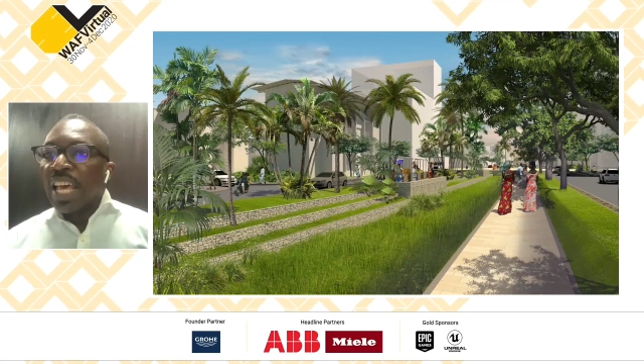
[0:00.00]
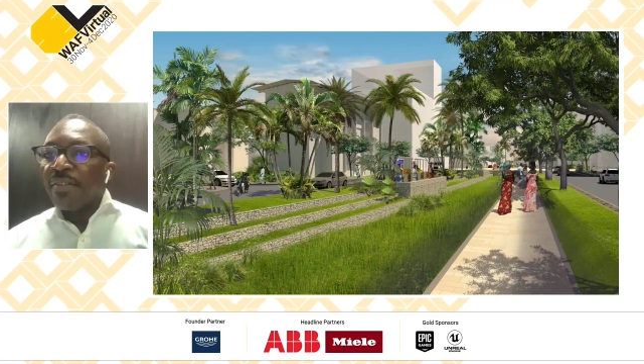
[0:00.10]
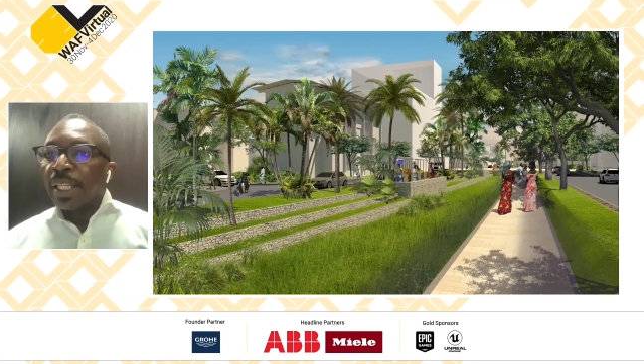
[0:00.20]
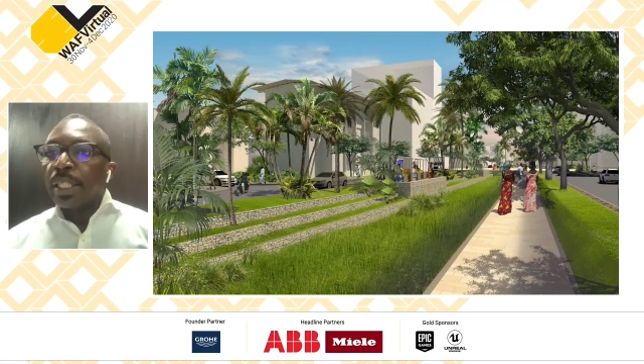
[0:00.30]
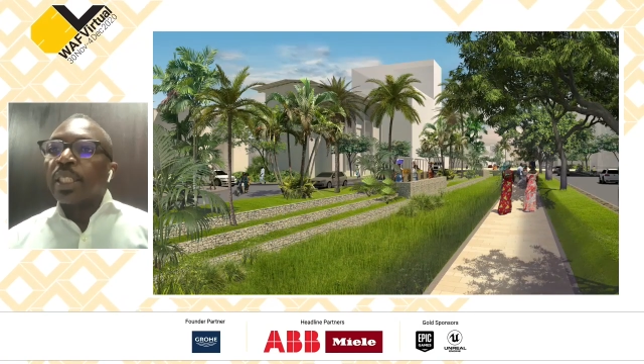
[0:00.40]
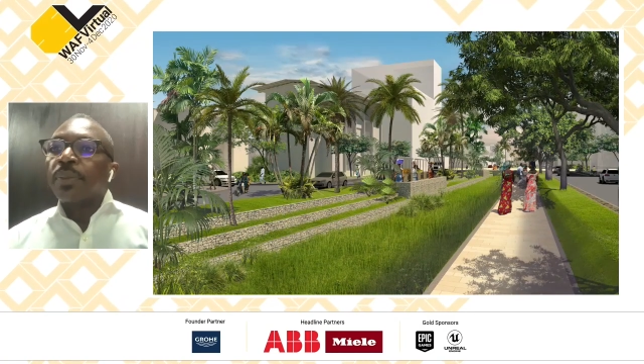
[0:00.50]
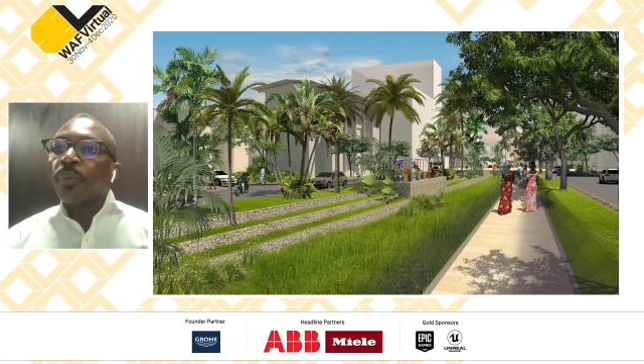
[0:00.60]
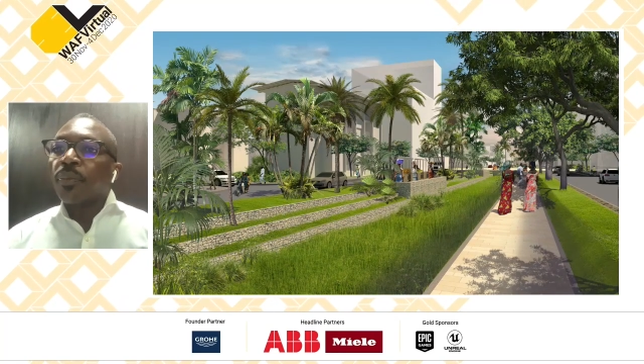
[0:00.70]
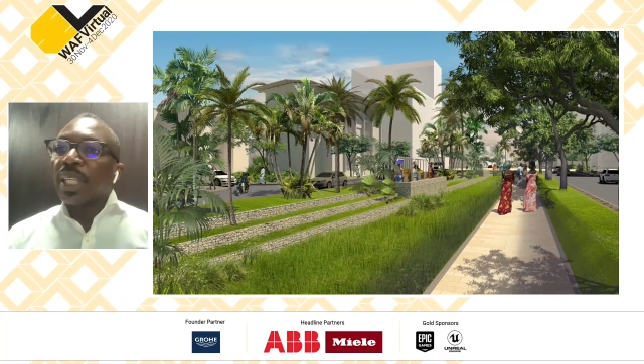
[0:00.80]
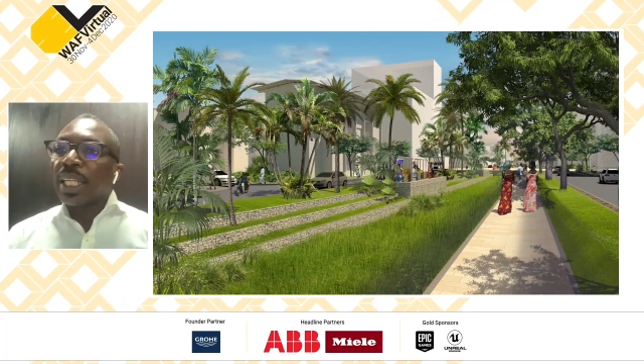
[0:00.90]
having
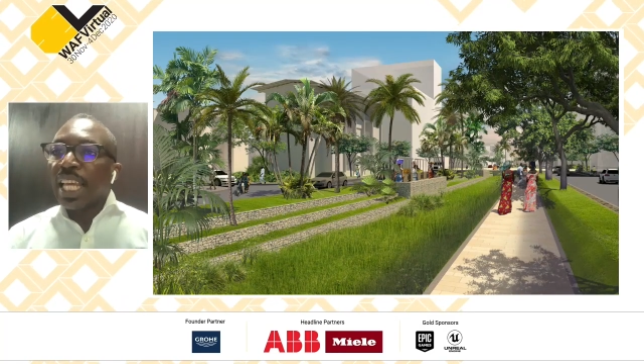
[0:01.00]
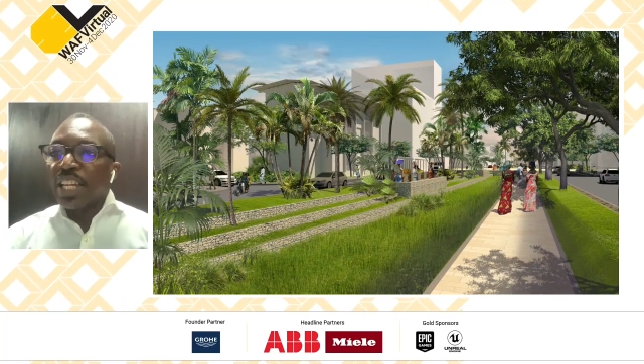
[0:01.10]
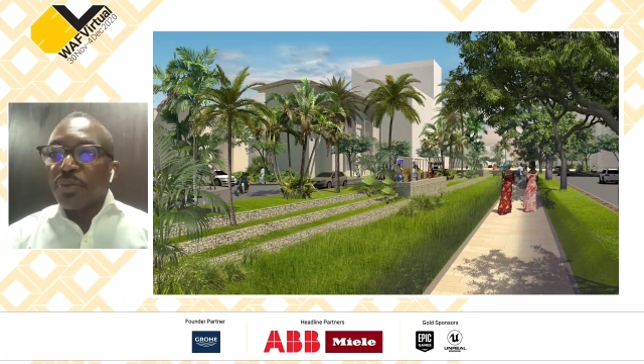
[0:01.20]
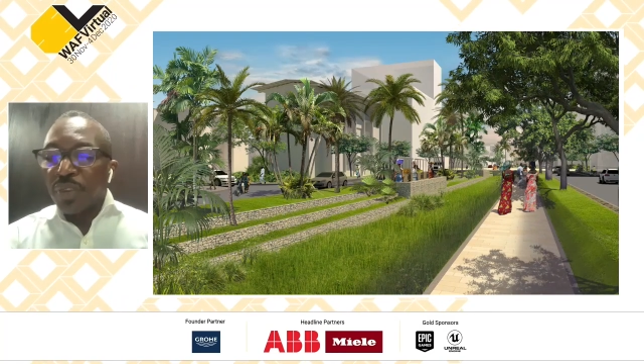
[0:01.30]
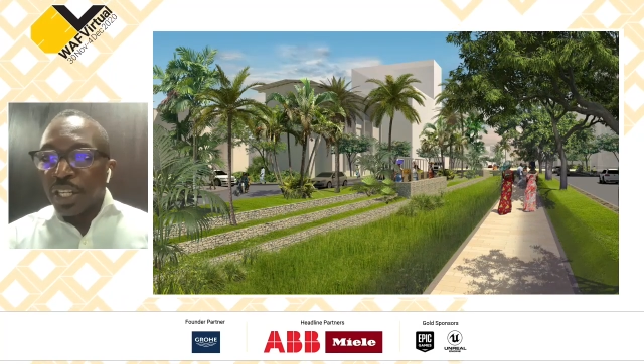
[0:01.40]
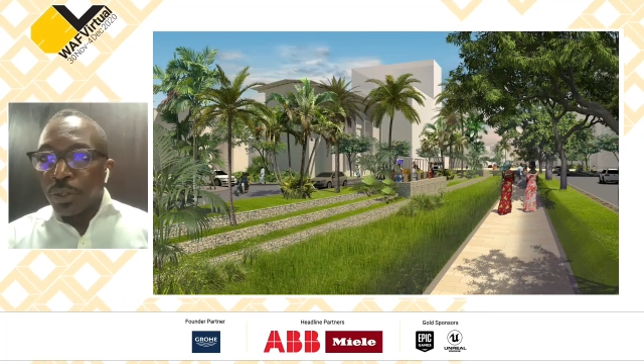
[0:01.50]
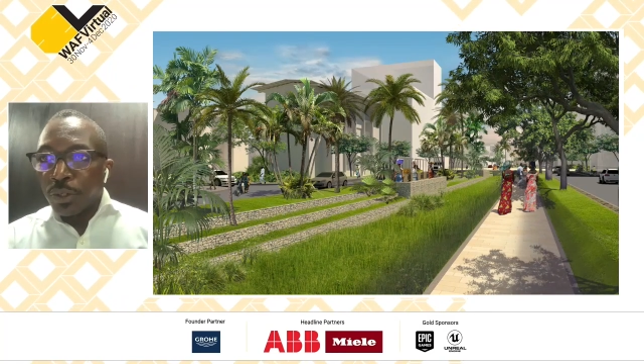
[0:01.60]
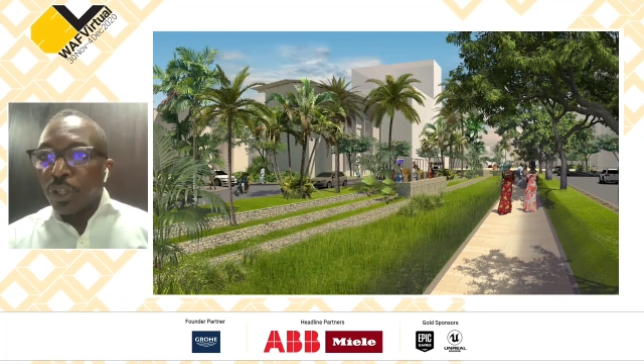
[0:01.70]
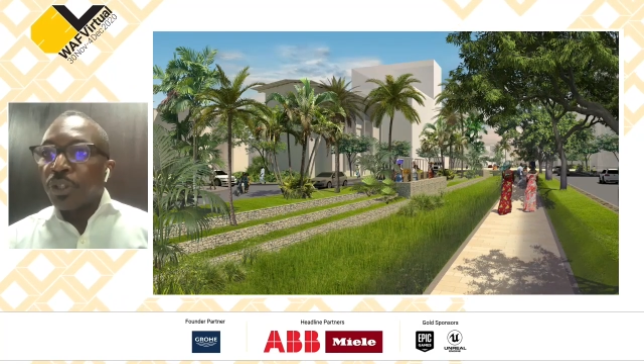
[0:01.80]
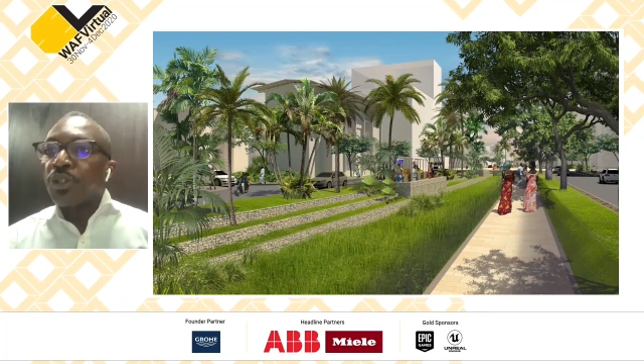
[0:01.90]
like
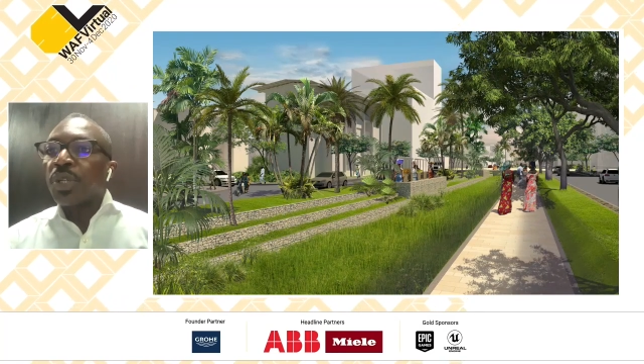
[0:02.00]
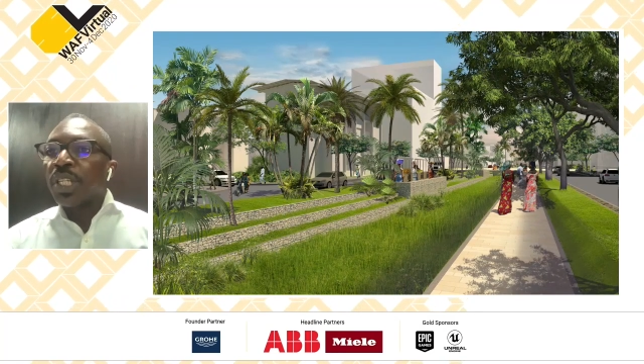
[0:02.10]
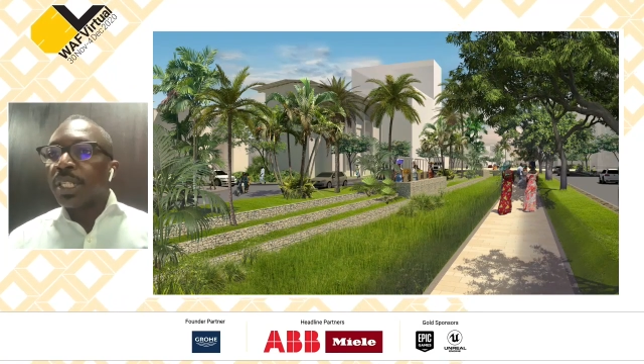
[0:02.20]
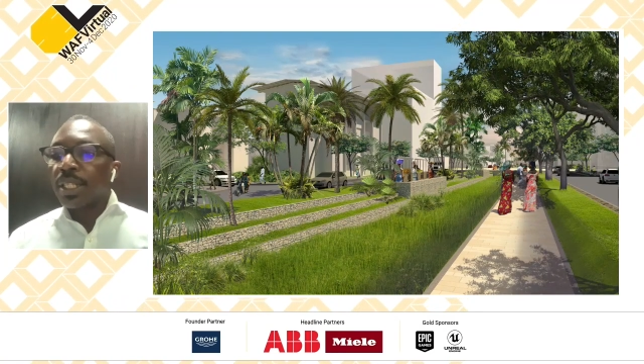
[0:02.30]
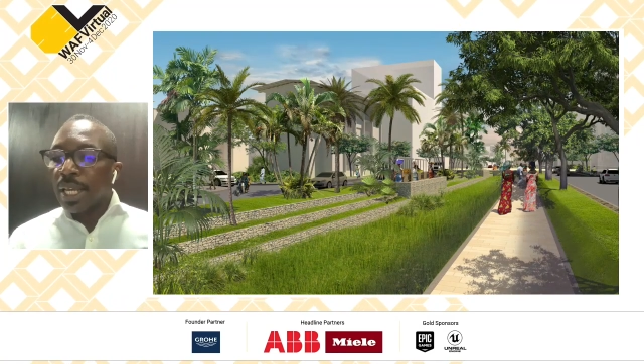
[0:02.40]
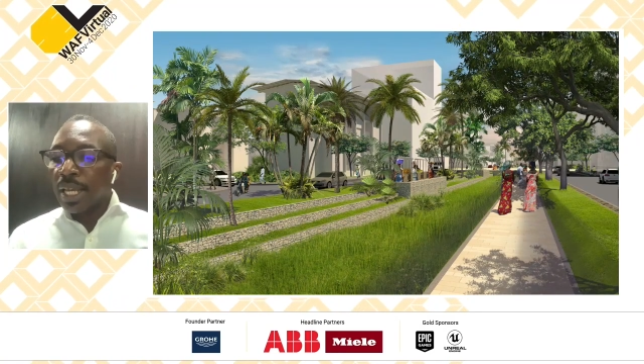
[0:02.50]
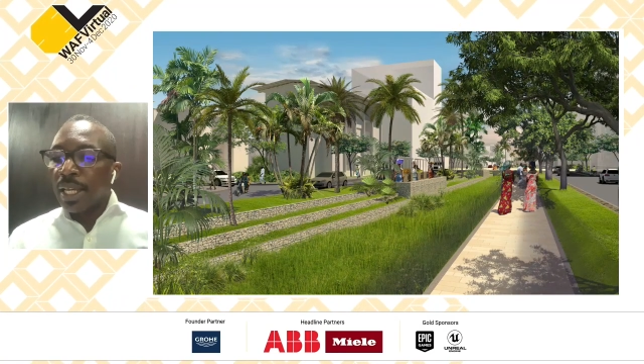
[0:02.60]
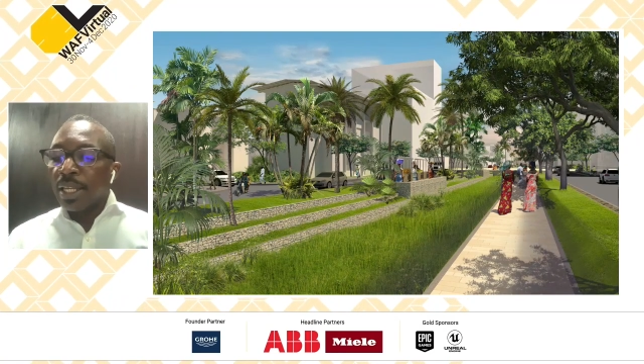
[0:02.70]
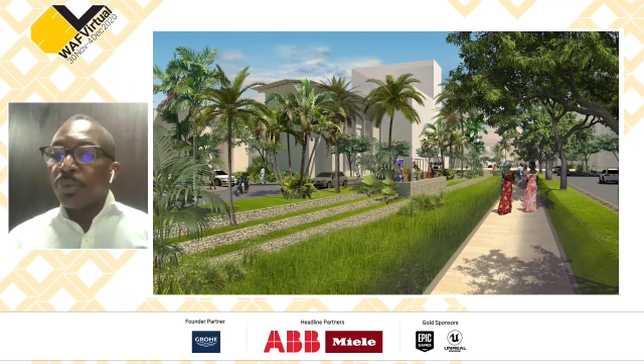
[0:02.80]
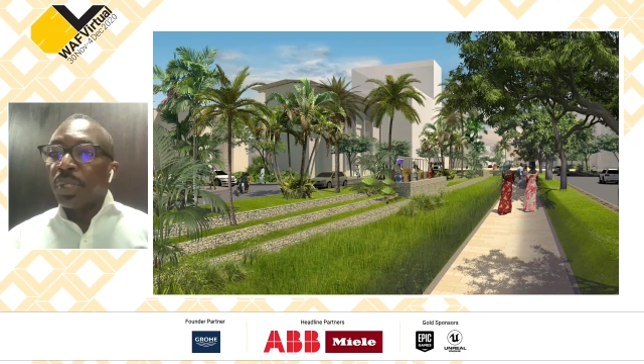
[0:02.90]
vendors on the street,
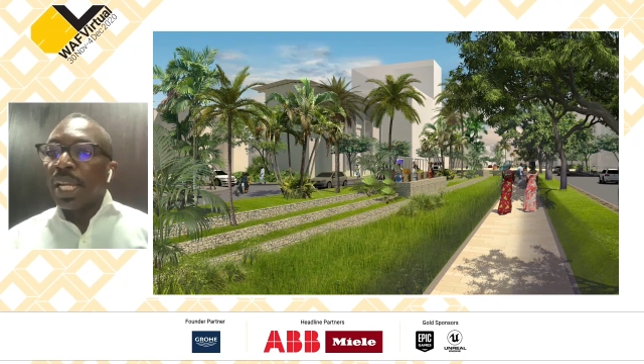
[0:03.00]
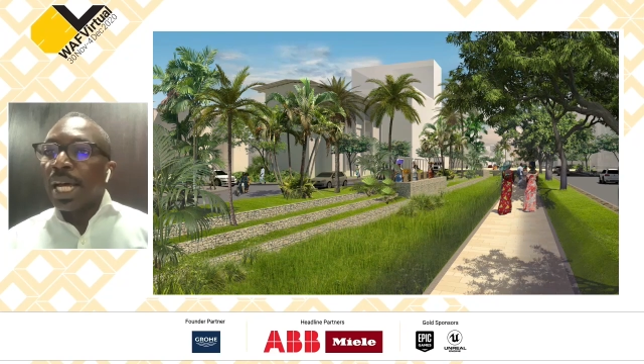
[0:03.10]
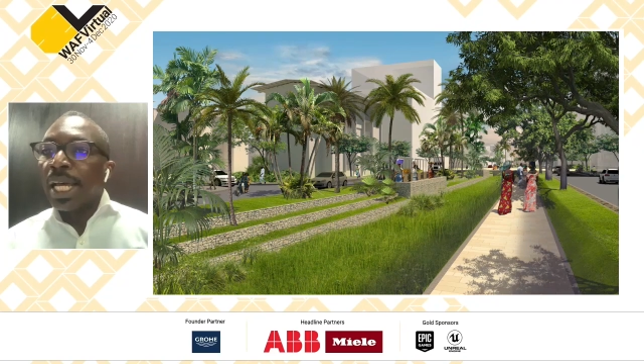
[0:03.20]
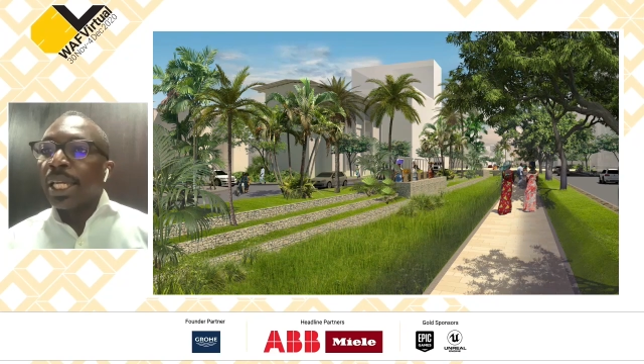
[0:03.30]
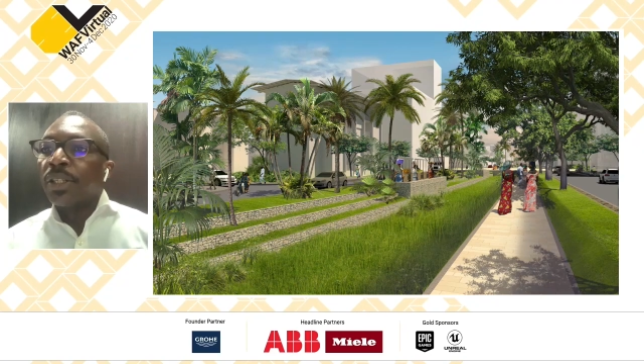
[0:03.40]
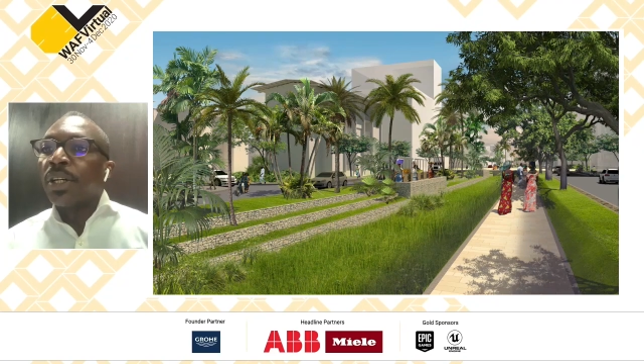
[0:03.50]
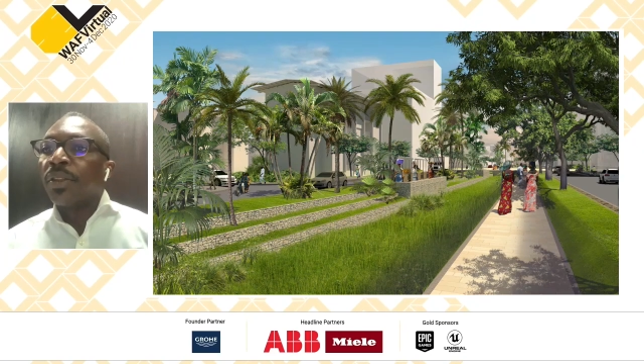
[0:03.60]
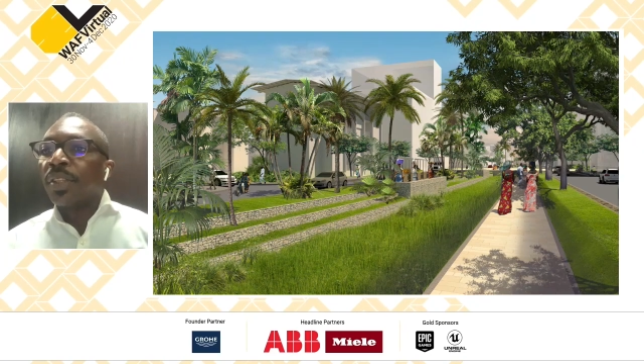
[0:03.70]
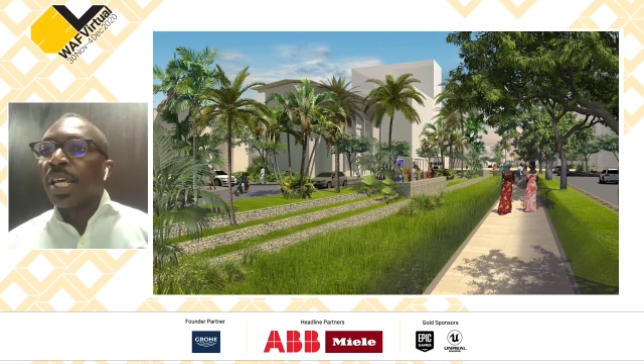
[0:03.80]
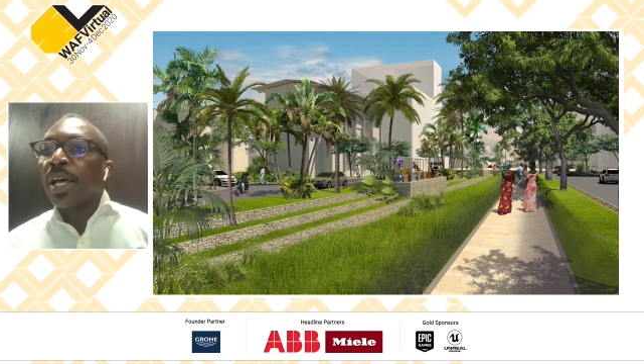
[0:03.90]
relying
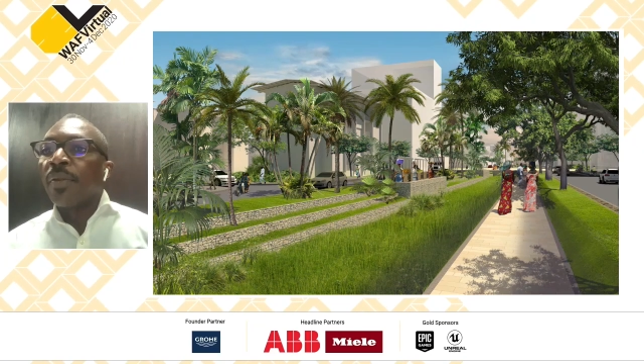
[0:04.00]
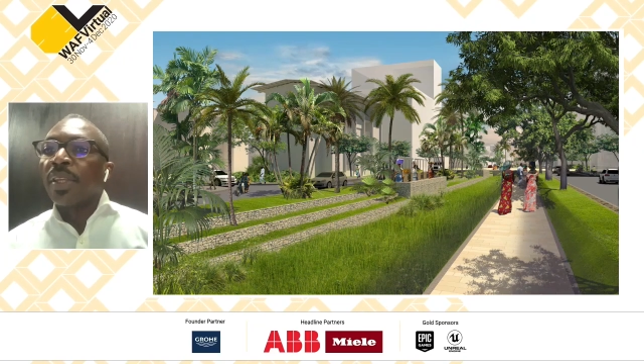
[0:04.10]
on